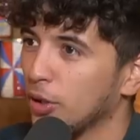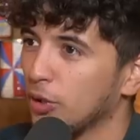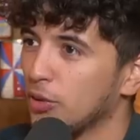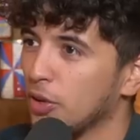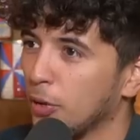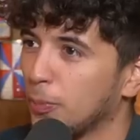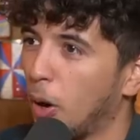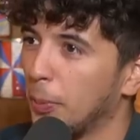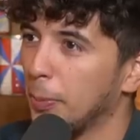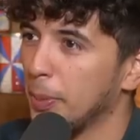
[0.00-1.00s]
you could you, you could mean.
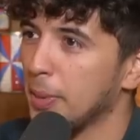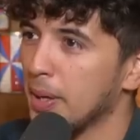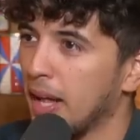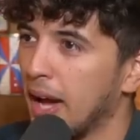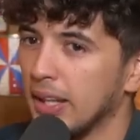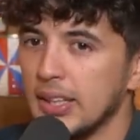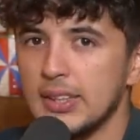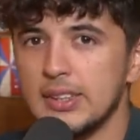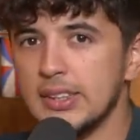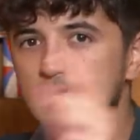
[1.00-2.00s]
probably be like,
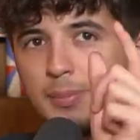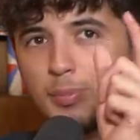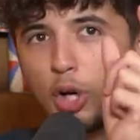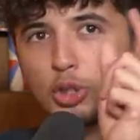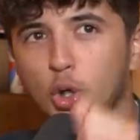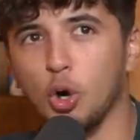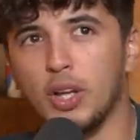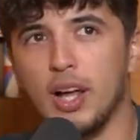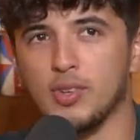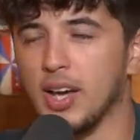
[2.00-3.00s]
yeah. If I saw that
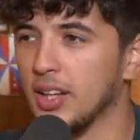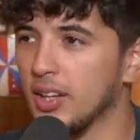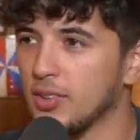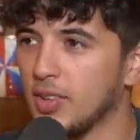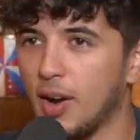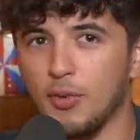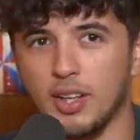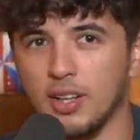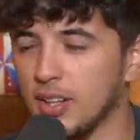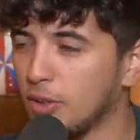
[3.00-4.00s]
now, you're, aliens, you're, right, I
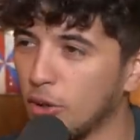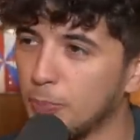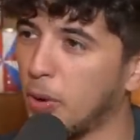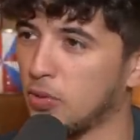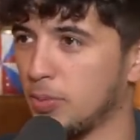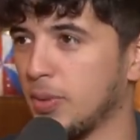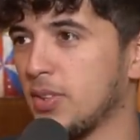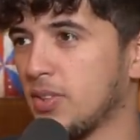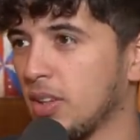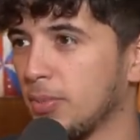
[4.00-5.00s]
reckon it could possibly
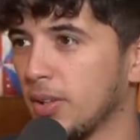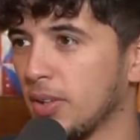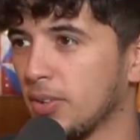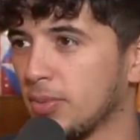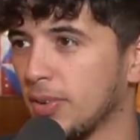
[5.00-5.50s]
still be us.